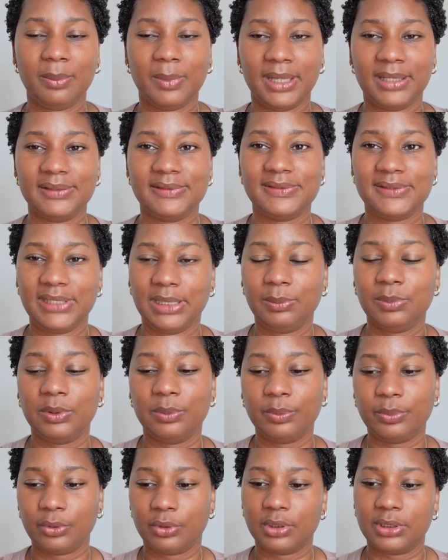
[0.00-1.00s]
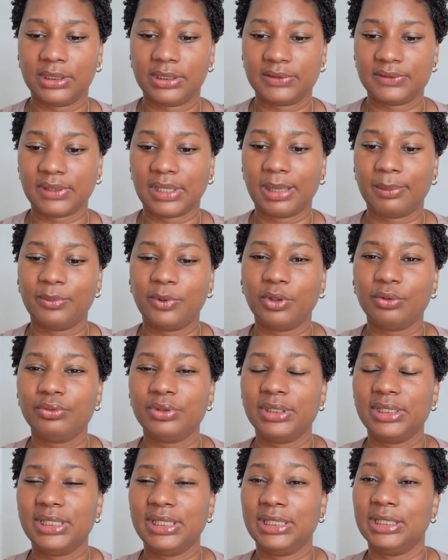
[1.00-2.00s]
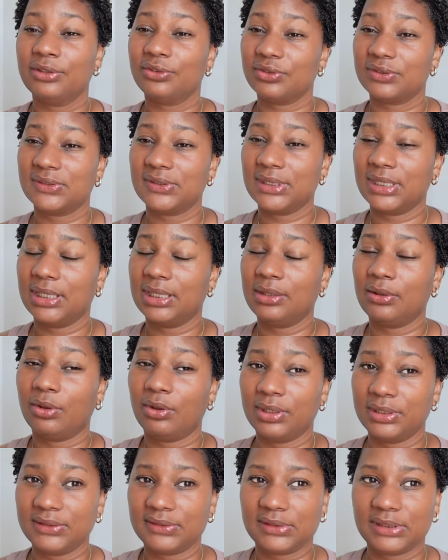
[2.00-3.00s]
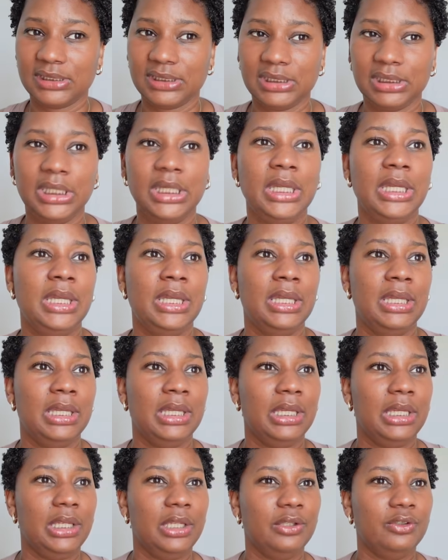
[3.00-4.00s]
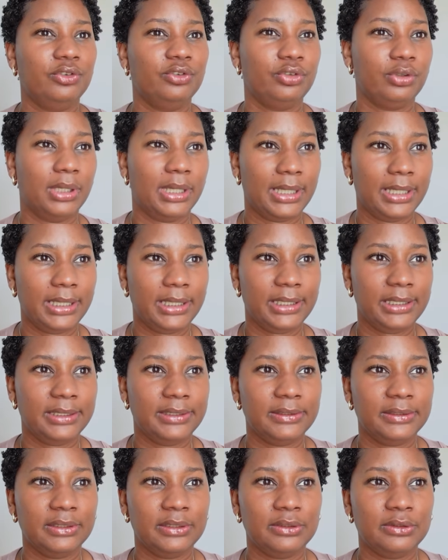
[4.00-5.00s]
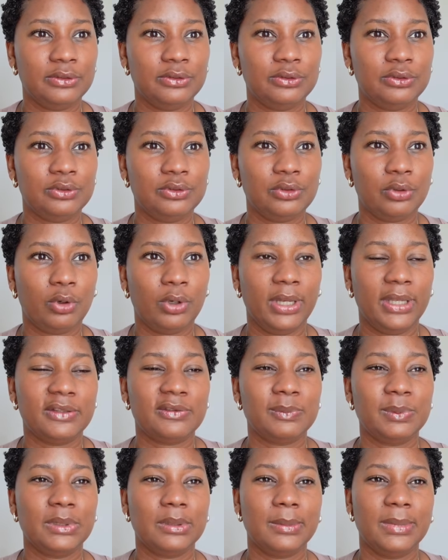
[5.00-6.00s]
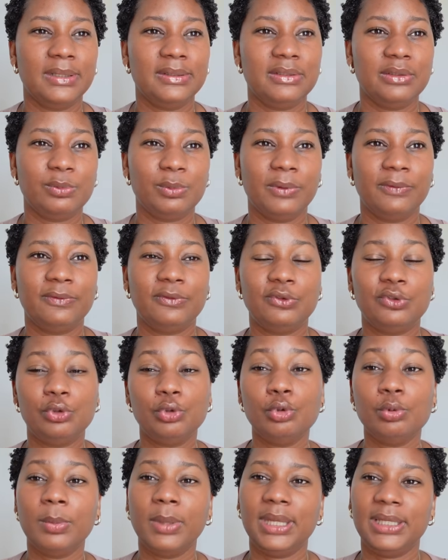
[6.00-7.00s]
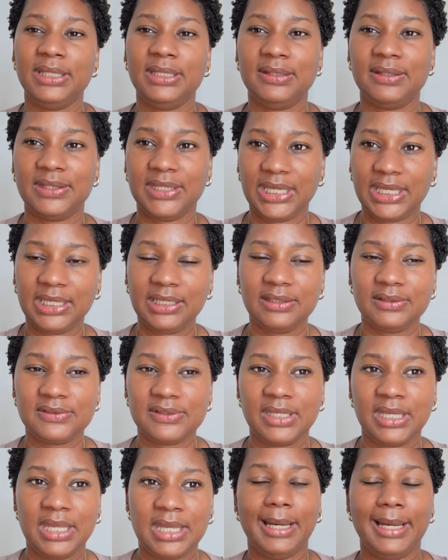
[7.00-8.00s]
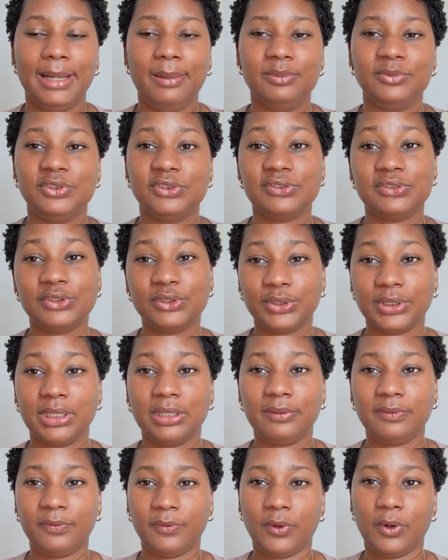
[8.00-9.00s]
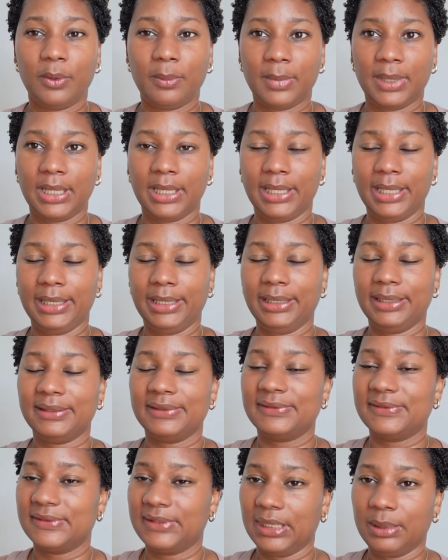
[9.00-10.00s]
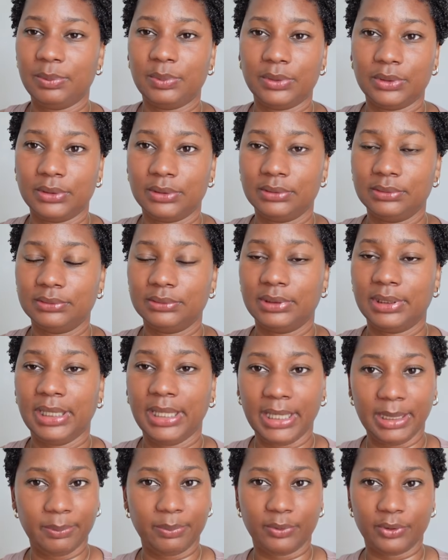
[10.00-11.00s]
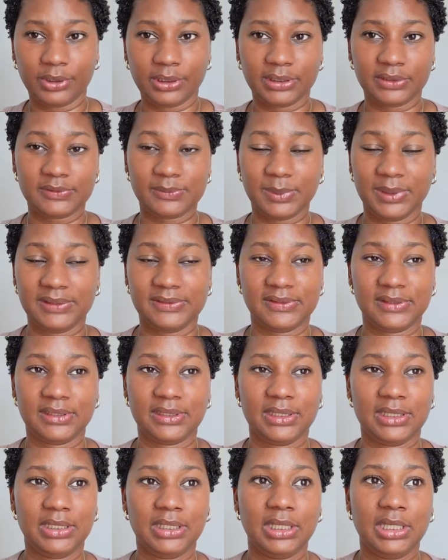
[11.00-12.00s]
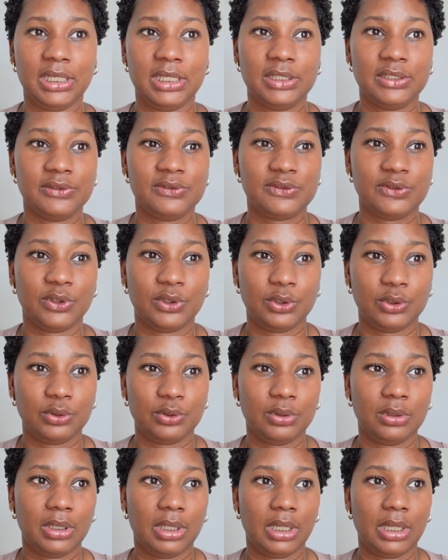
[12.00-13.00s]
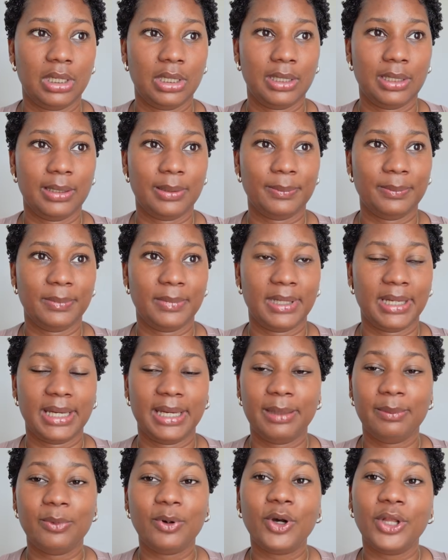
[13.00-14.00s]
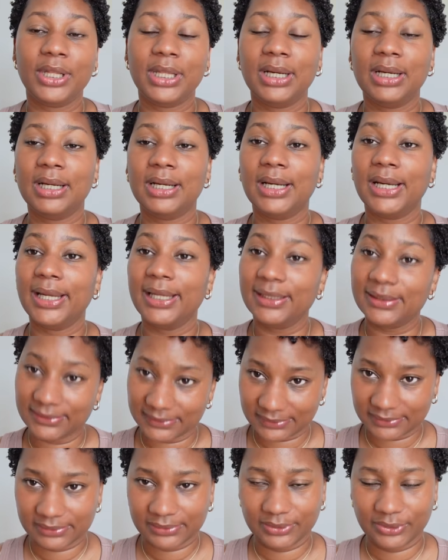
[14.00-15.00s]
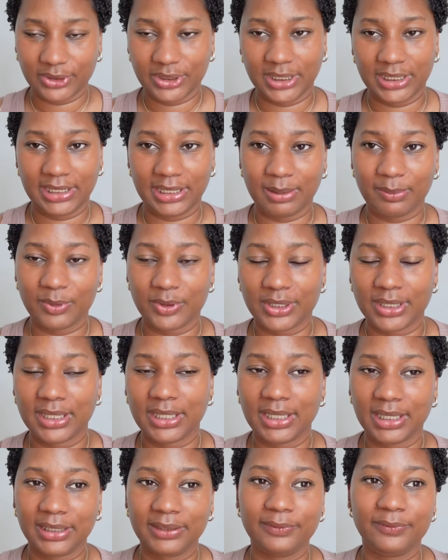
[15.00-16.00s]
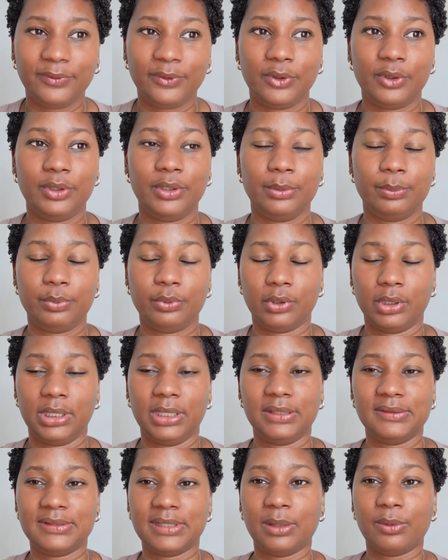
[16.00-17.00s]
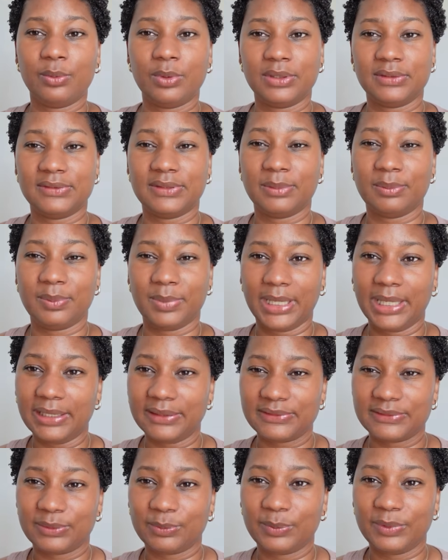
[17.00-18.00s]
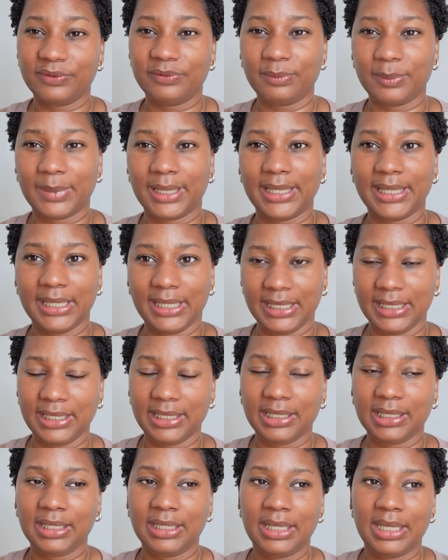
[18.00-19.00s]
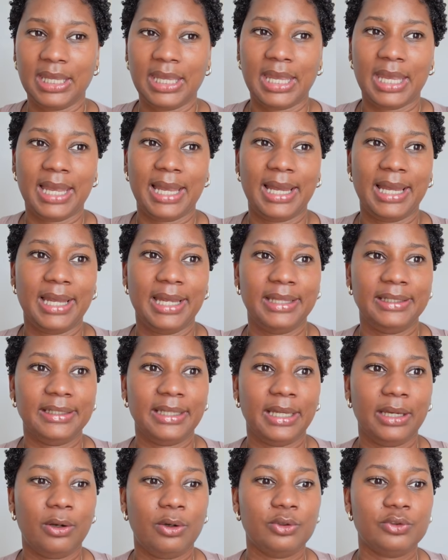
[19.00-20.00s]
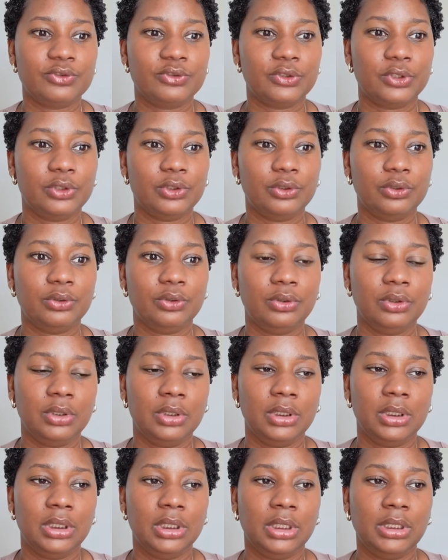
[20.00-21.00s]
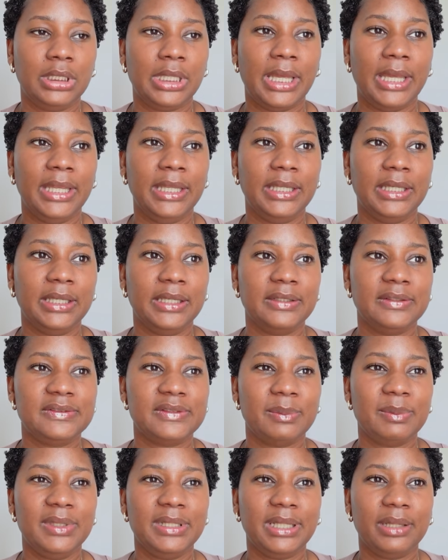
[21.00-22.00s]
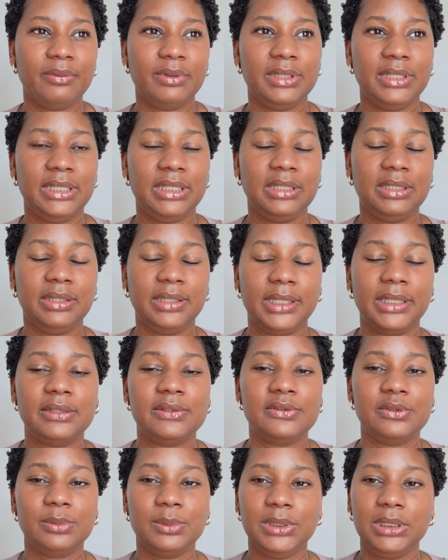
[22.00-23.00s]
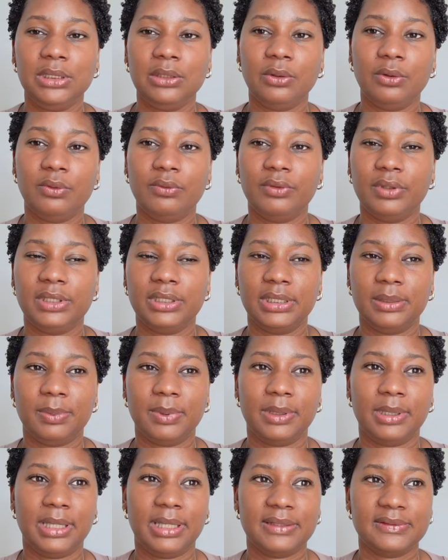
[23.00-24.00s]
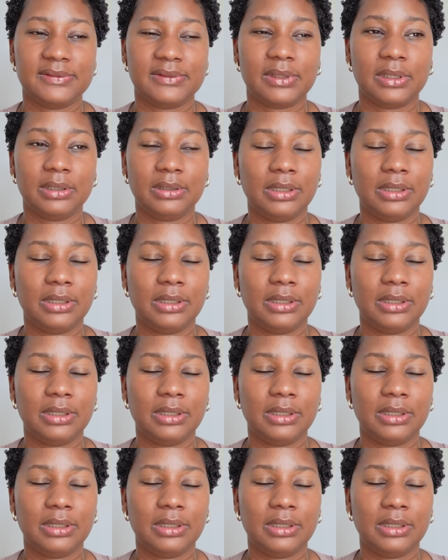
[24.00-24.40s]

my staple product. I'm not really interested, honestly, in trying or experimenting with too many things. I'm just looking for my staple hair products, basically. So I'm on a hunt, okay? I'm on a hunt for the products that works the best with my hair. And I also, like, something that really clicked to me over the past